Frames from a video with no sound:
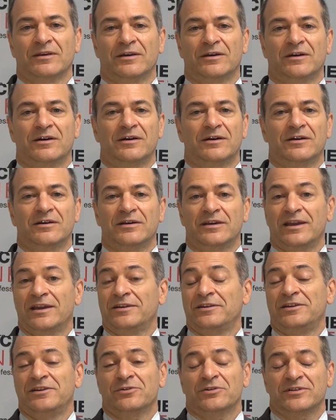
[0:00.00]

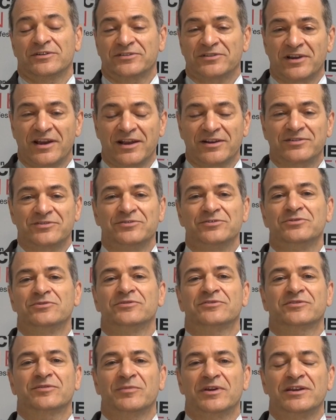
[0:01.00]
And here on Science
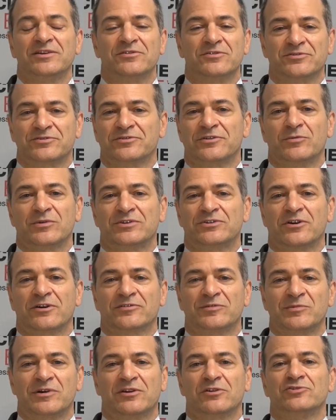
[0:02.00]
News, some 8 years ago, we
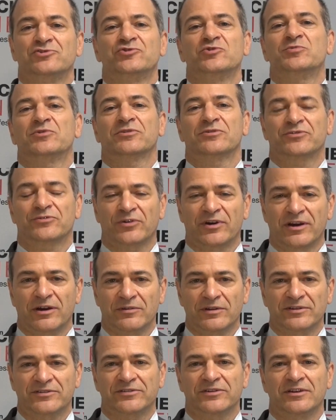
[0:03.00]
talked about our Jupiter
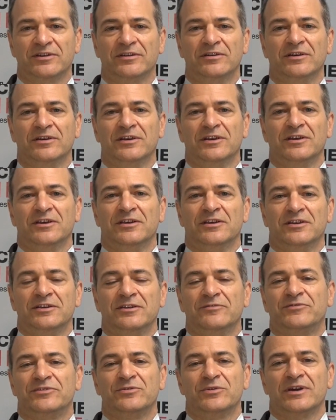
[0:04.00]
trial that said
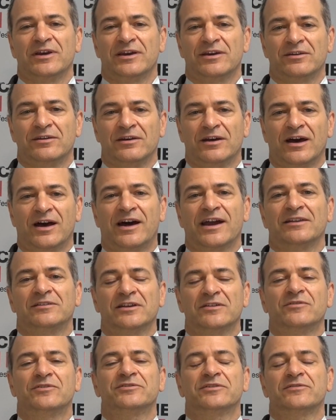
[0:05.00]
if you had high
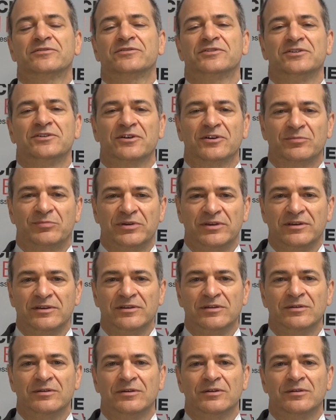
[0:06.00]
levels of
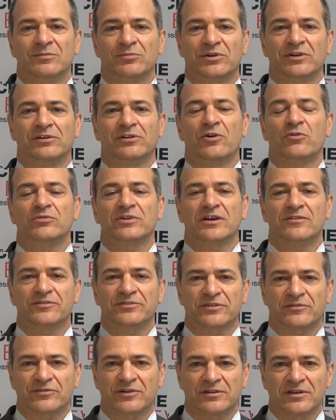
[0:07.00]
CRP but low
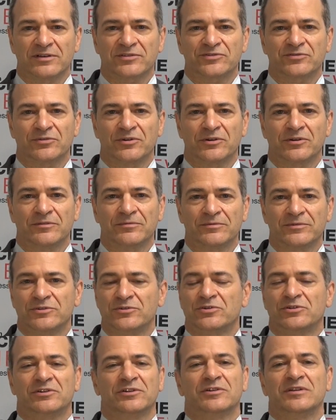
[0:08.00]
levels of cholesterol,
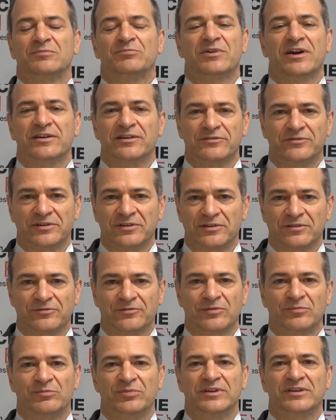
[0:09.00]
you clearly benefited
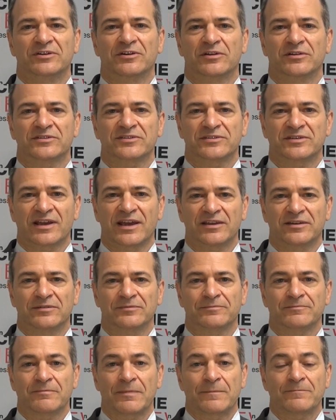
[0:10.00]
from being on a statin.